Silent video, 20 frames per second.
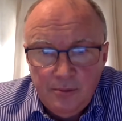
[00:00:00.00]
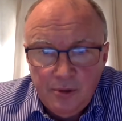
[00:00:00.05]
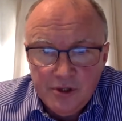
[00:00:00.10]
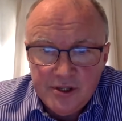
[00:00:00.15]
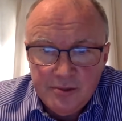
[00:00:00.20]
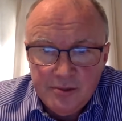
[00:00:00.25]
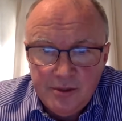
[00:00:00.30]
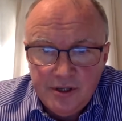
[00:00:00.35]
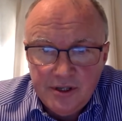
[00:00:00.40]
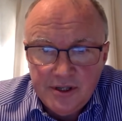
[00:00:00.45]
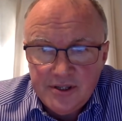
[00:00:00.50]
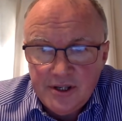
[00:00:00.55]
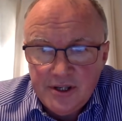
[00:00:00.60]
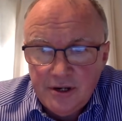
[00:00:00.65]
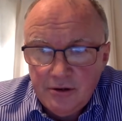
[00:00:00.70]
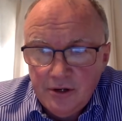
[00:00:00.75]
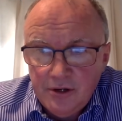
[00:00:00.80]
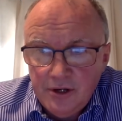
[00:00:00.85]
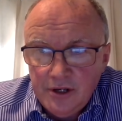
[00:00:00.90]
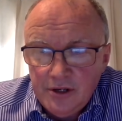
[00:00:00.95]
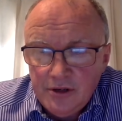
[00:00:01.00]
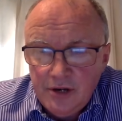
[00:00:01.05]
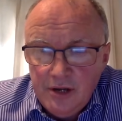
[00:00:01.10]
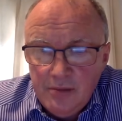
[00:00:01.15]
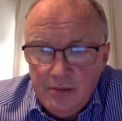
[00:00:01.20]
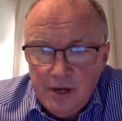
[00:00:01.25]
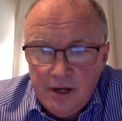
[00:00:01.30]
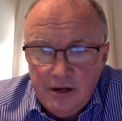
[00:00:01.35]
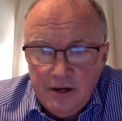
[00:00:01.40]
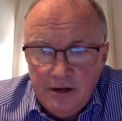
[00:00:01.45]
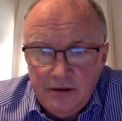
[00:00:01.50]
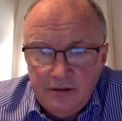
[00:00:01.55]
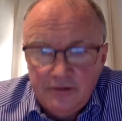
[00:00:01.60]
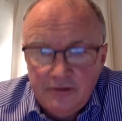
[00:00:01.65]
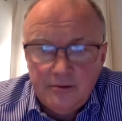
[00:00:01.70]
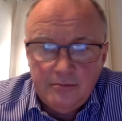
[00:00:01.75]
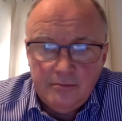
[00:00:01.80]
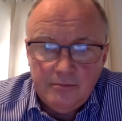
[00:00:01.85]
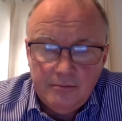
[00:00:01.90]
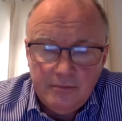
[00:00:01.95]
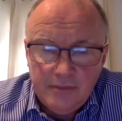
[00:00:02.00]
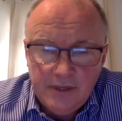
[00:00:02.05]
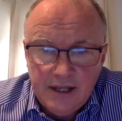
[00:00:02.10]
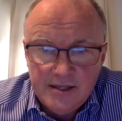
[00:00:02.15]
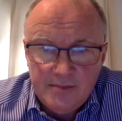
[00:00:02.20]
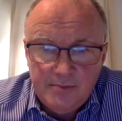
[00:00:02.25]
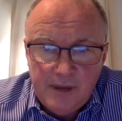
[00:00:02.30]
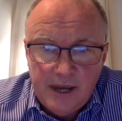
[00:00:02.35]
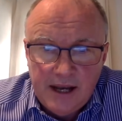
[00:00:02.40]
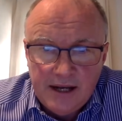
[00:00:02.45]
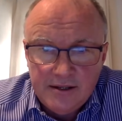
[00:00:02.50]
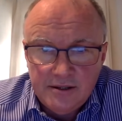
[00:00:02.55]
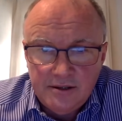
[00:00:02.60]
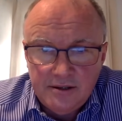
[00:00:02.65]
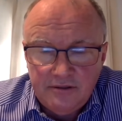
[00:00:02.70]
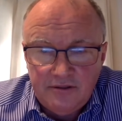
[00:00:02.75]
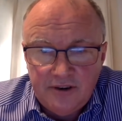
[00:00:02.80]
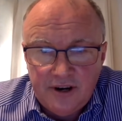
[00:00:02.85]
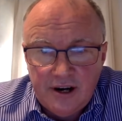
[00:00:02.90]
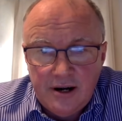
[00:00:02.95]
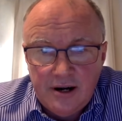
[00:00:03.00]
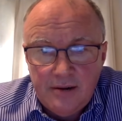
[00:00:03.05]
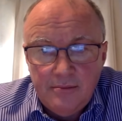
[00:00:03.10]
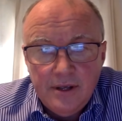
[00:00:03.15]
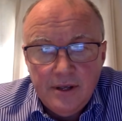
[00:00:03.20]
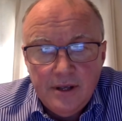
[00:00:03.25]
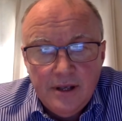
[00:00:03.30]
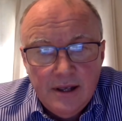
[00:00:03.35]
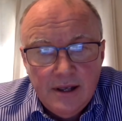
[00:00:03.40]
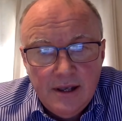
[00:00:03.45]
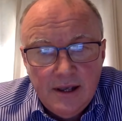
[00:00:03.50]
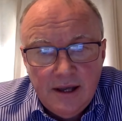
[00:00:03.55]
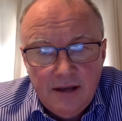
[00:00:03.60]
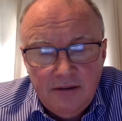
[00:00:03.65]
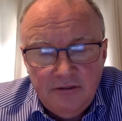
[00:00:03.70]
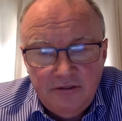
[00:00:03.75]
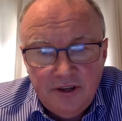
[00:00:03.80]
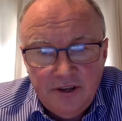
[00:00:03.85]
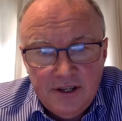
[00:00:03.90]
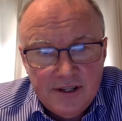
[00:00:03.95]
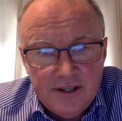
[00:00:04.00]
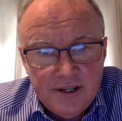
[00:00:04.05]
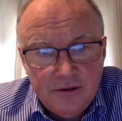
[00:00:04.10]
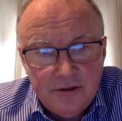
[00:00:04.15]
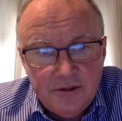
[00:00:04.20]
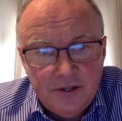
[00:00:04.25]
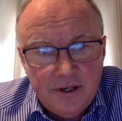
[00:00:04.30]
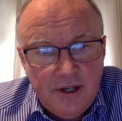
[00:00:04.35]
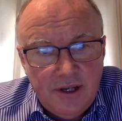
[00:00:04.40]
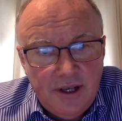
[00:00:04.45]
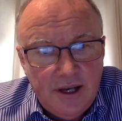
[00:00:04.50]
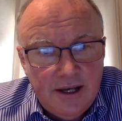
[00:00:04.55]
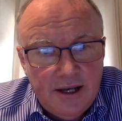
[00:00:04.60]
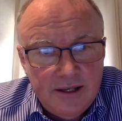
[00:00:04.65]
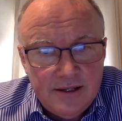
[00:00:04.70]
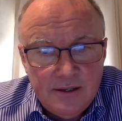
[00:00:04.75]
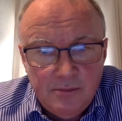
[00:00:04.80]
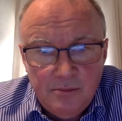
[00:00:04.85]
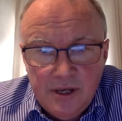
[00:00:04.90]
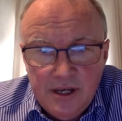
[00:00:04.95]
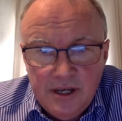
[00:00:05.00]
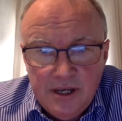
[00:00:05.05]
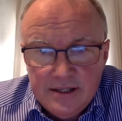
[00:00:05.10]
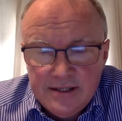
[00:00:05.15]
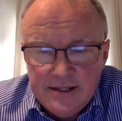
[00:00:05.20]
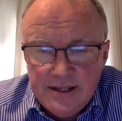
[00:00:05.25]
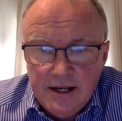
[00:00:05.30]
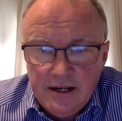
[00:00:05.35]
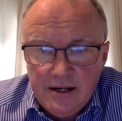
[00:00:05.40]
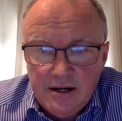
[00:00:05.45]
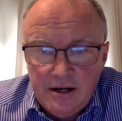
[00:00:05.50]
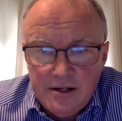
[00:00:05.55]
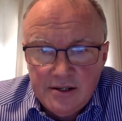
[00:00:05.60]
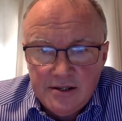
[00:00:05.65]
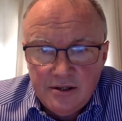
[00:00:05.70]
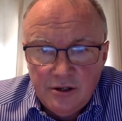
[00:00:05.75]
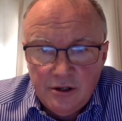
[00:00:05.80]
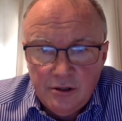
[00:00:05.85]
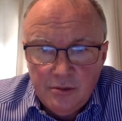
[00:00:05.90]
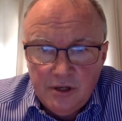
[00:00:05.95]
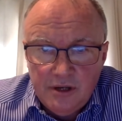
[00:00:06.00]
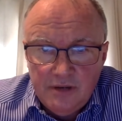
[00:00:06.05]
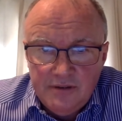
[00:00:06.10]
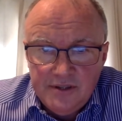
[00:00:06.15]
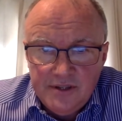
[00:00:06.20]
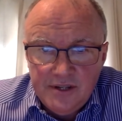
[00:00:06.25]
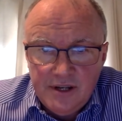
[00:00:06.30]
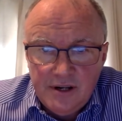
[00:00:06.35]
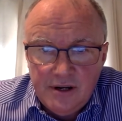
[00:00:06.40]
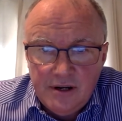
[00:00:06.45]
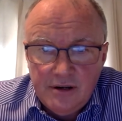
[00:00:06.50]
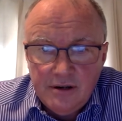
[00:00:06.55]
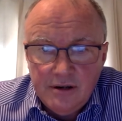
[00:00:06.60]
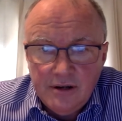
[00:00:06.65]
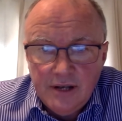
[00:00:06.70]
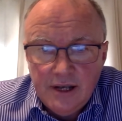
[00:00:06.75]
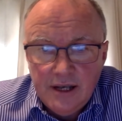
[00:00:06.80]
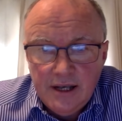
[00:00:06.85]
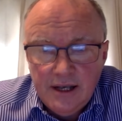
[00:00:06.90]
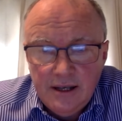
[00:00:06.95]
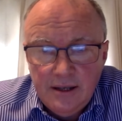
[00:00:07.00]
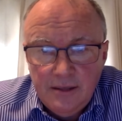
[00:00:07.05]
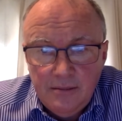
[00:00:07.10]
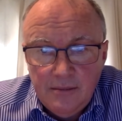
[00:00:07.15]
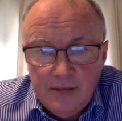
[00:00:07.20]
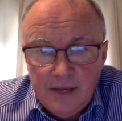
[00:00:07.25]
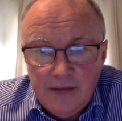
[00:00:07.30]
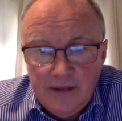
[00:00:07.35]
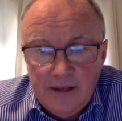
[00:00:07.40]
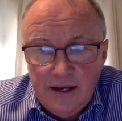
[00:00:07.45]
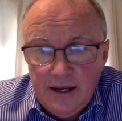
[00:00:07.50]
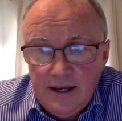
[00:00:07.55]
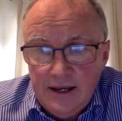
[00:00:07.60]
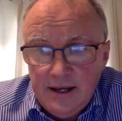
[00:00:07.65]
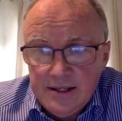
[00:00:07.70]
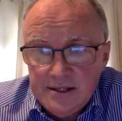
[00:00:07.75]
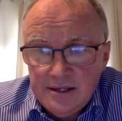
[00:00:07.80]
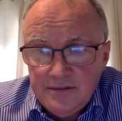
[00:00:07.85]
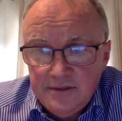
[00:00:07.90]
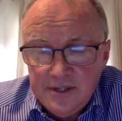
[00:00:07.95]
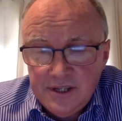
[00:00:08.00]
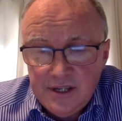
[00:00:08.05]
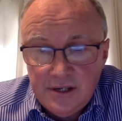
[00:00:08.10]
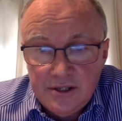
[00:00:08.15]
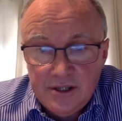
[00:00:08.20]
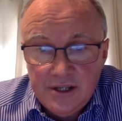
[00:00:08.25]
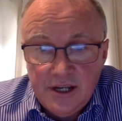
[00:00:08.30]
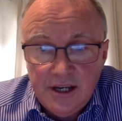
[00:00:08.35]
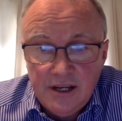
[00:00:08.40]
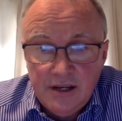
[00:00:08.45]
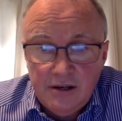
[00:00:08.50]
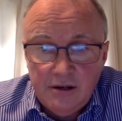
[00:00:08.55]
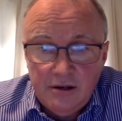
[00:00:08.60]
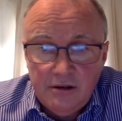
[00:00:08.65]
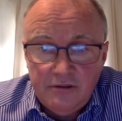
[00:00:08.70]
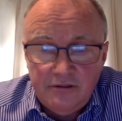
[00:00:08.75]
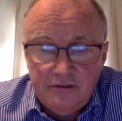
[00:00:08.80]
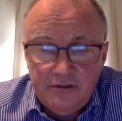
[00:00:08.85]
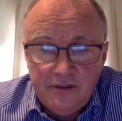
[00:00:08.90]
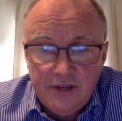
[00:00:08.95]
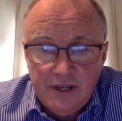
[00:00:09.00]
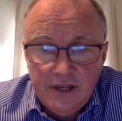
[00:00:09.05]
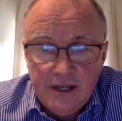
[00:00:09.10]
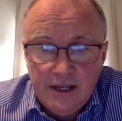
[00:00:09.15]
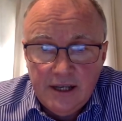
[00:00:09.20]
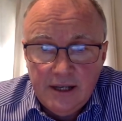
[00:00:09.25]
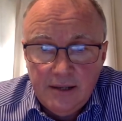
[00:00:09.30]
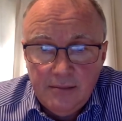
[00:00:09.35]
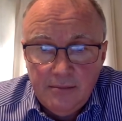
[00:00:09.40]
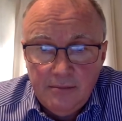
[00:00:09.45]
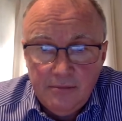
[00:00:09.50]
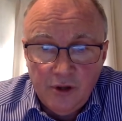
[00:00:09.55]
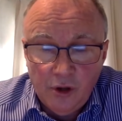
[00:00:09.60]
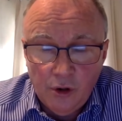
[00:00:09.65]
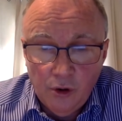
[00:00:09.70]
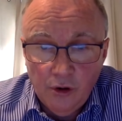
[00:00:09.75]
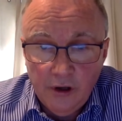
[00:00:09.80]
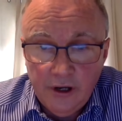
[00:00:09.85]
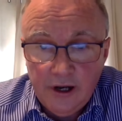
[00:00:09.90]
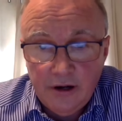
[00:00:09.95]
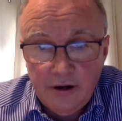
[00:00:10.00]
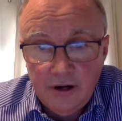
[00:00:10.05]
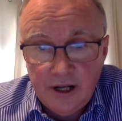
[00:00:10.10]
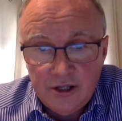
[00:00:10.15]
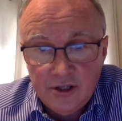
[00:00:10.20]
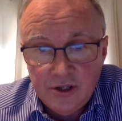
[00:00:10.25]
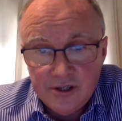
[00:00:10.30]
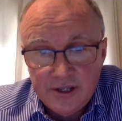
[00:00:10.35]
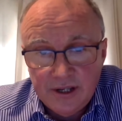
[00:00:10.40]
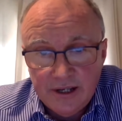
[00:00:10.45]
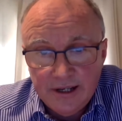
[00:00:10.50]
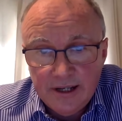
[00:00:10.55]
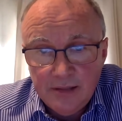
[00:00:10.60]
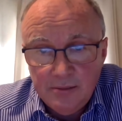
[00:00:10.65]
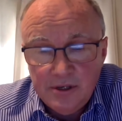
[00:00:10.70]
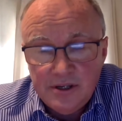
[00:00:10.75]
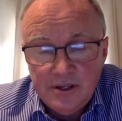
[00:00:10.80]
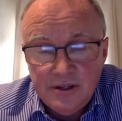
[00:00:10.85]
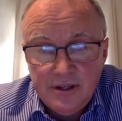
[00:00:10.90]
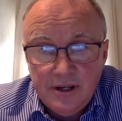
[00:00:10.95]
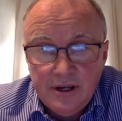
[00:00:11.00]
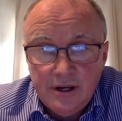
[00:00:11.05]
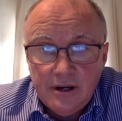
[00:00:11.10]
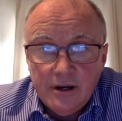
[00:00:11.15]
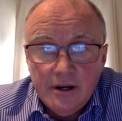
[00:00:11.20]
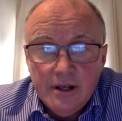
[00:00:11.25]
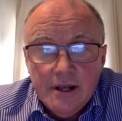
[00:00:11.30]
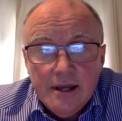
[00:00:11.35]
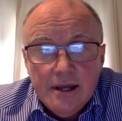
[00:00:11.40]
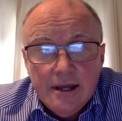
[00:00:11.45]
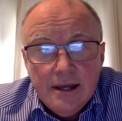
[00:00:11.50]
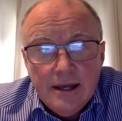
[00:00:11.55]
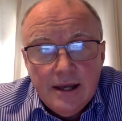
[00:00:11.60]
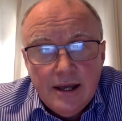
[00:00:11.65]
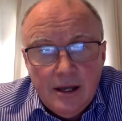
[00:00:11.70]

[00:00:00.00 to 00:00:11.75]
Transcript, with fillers: He puts a bit of steroid cream on it gets back to the farm and finds out that he has a basal cell carcinoma of his ear, um, and then he has to have his ear taken off, um, the whole ear, not just a little bit of the ear.